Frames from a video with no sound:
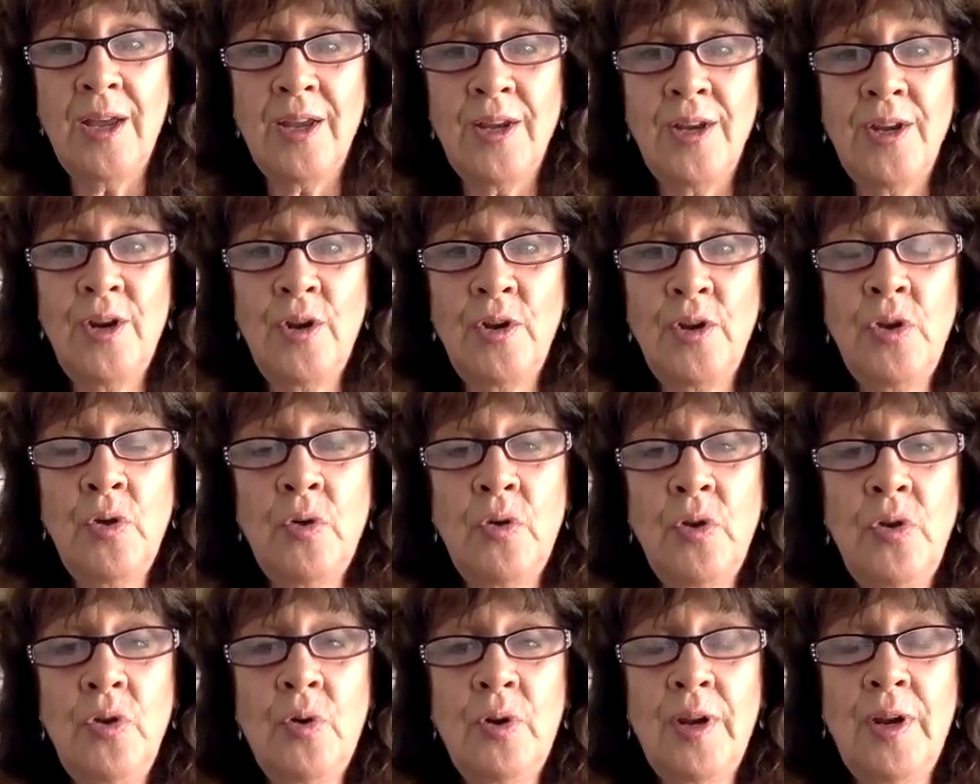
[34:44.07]
You know,
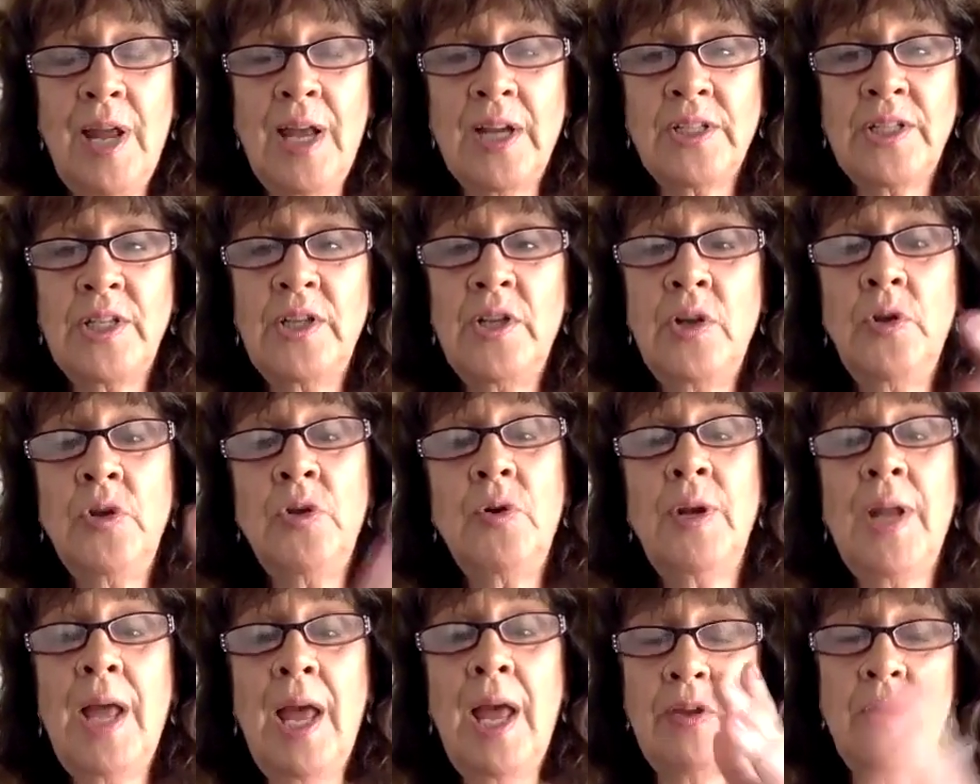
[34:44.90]
you can actually
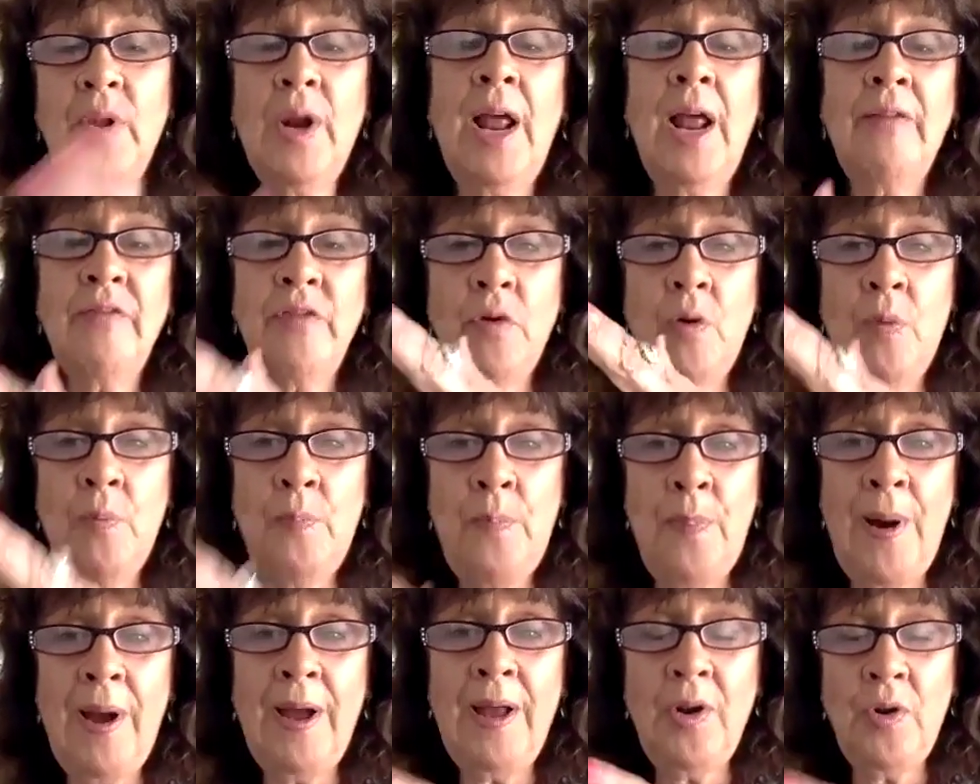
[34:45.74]
you have your
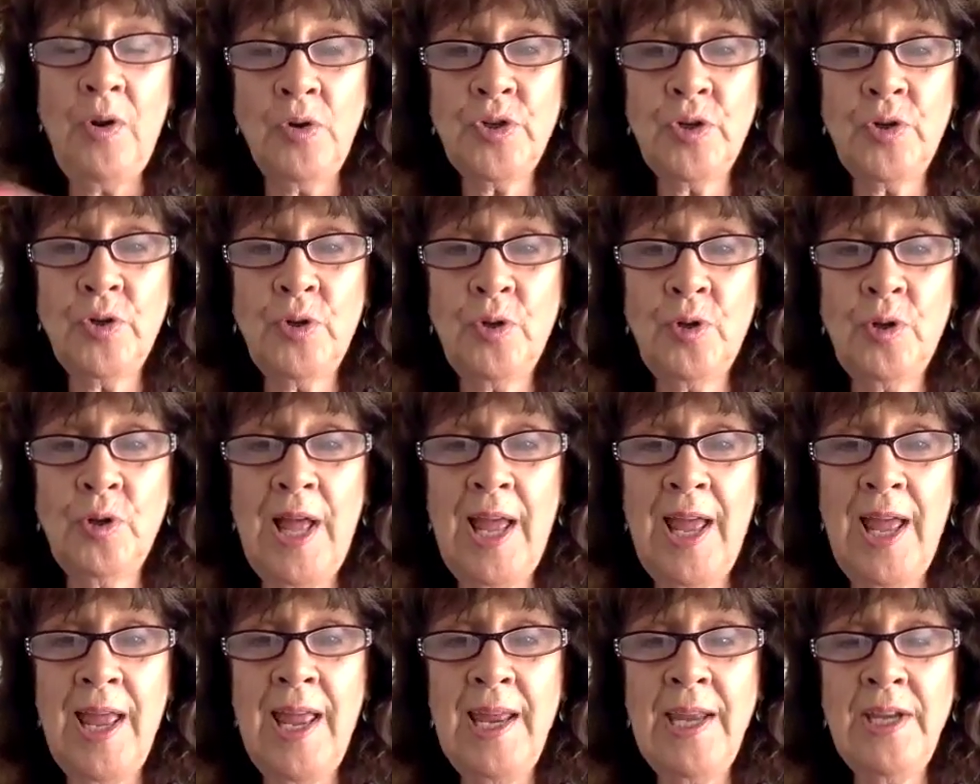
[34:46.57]
biological
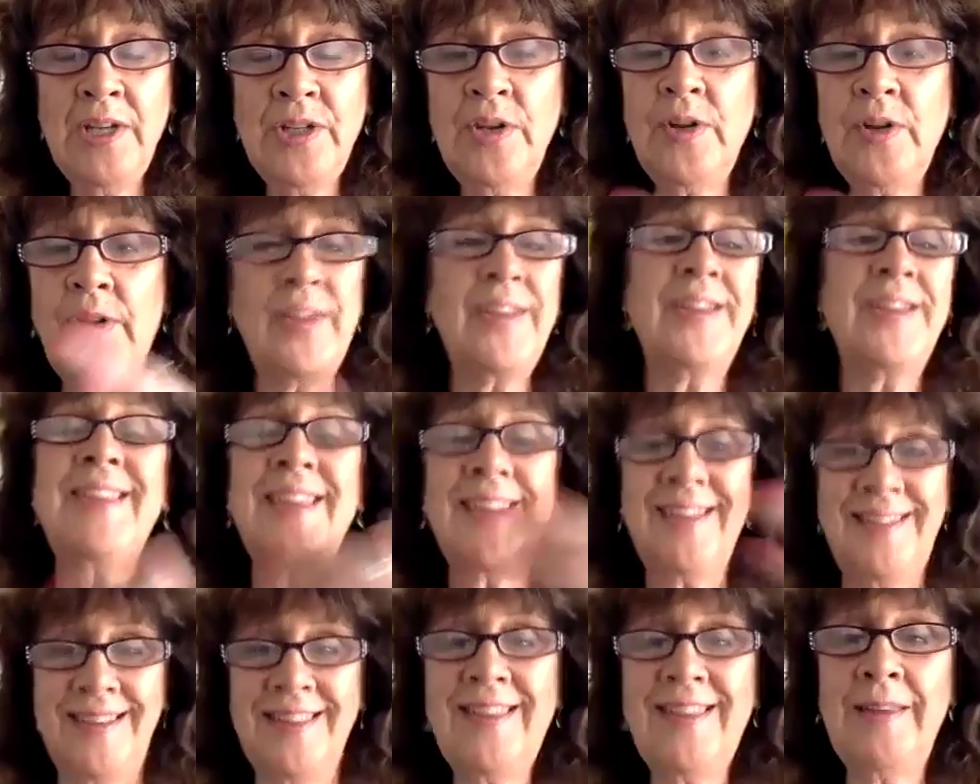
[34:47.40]
age, you know,
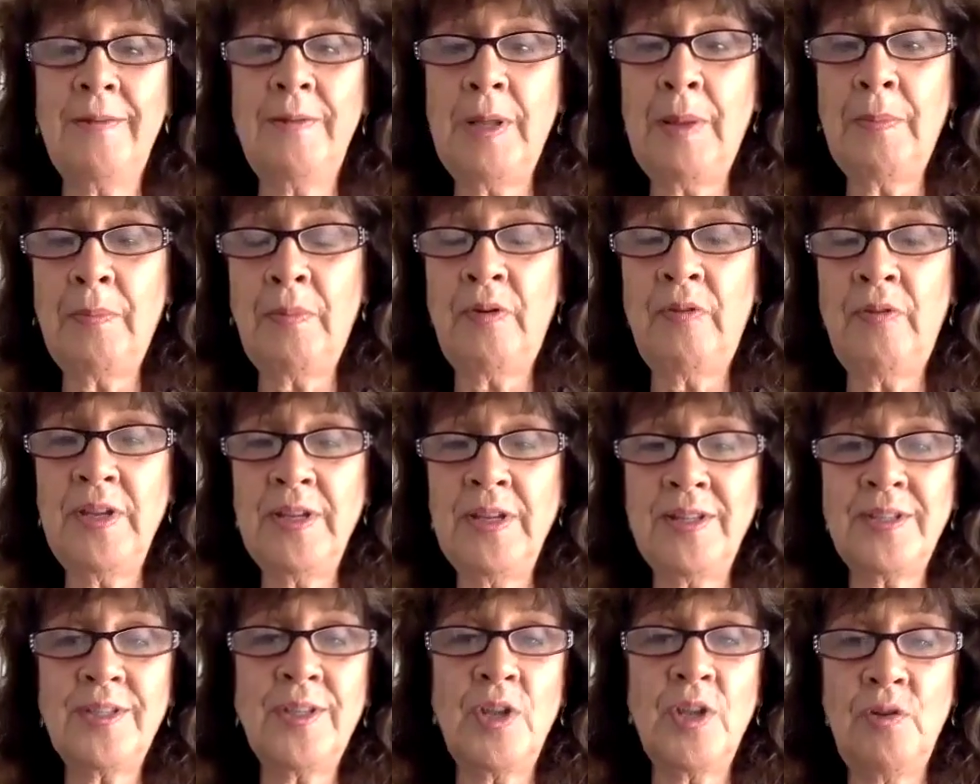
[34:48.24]
the number of
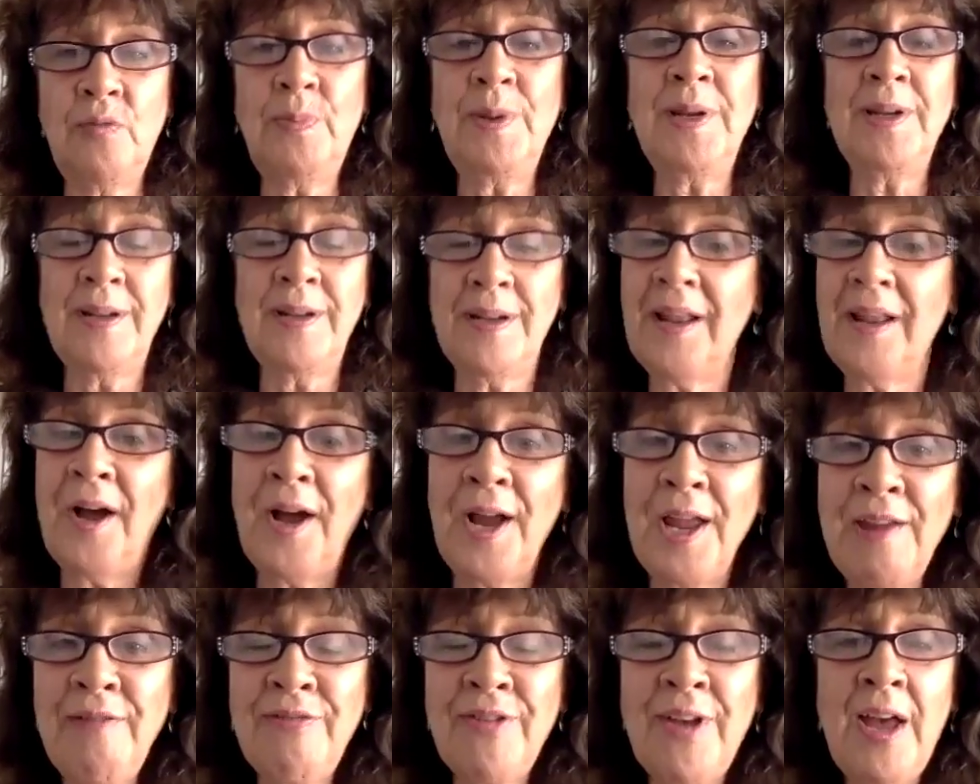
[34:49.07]
years that you've been
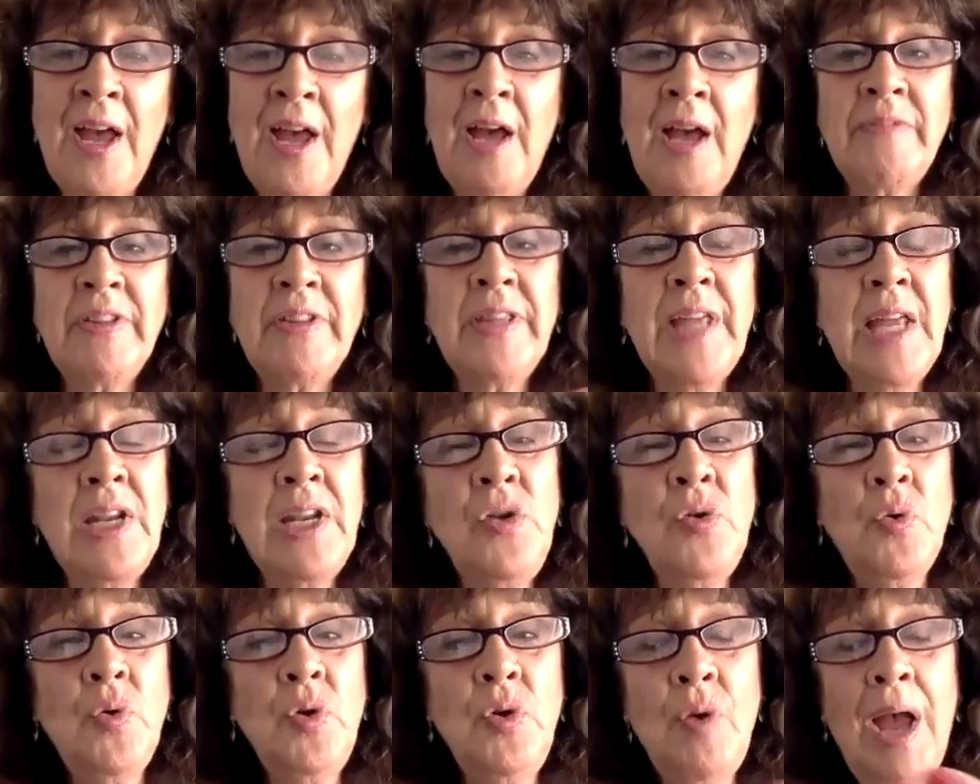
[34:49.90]
alive, but then
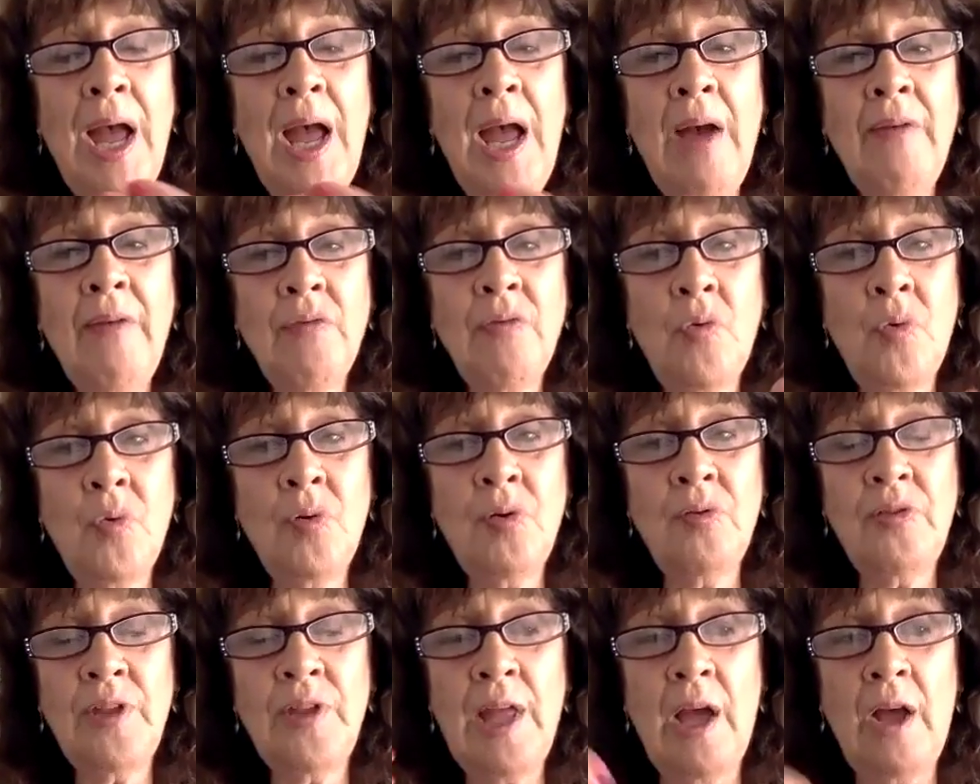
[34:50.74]
you have all
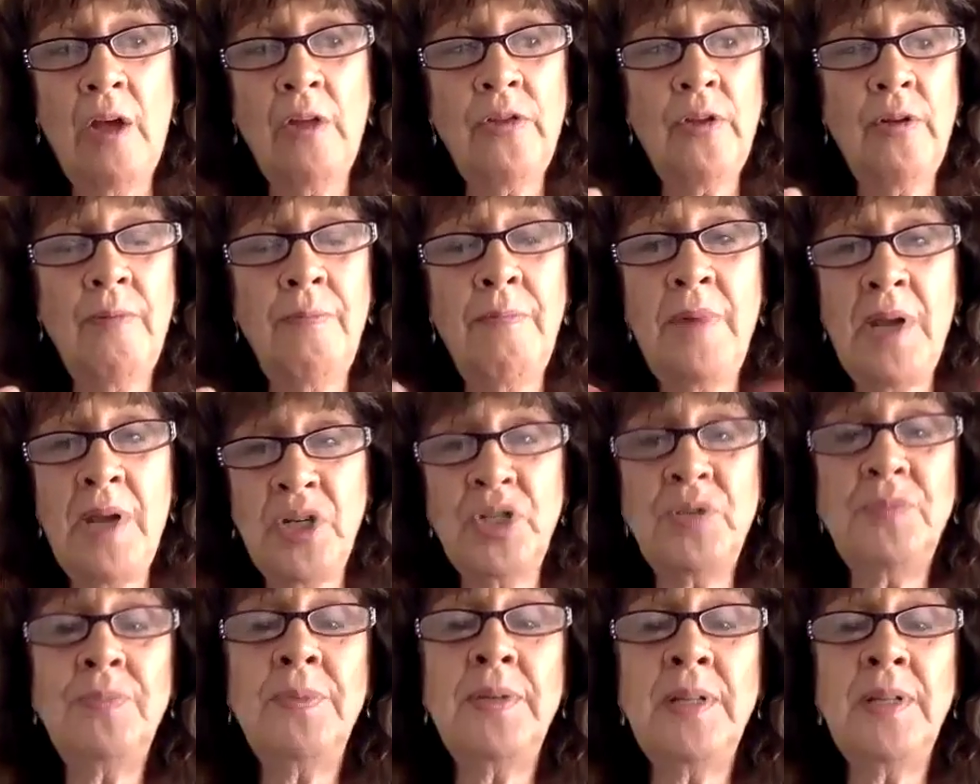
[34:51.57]
of the other
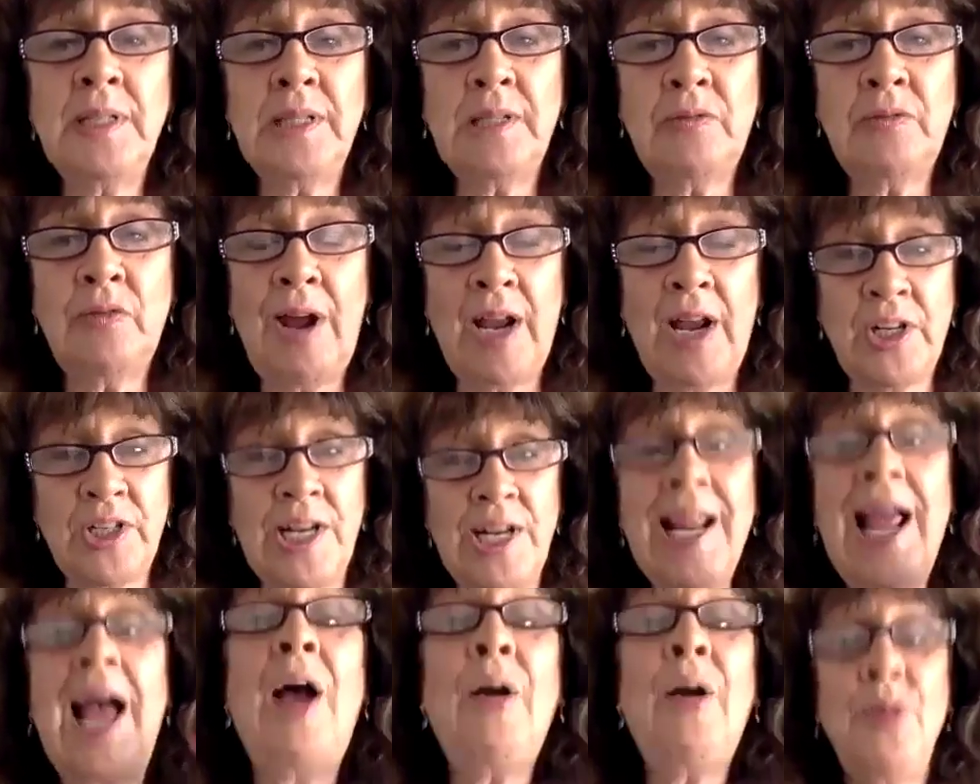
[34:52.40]
measurements for
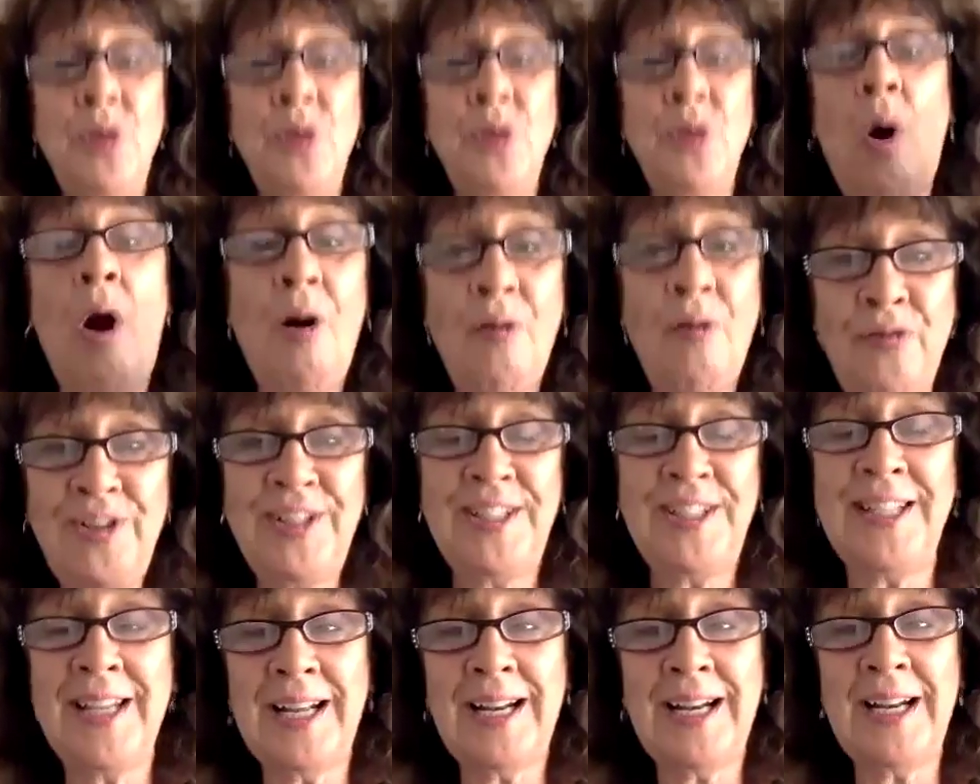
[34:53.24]
actually how you are
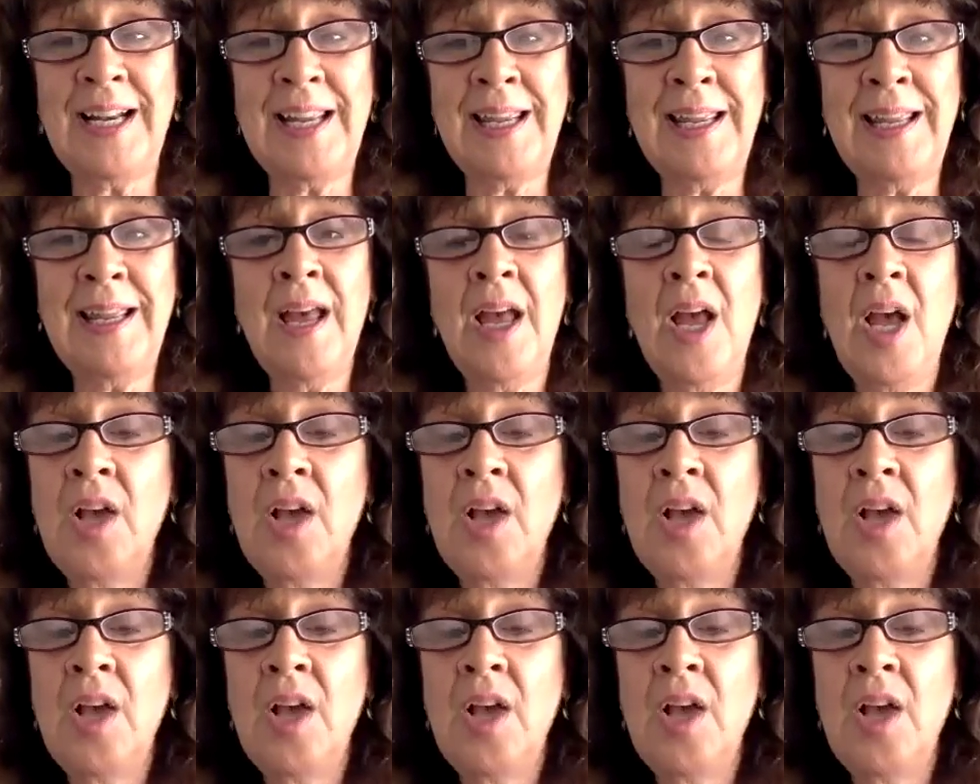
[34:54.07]
physically.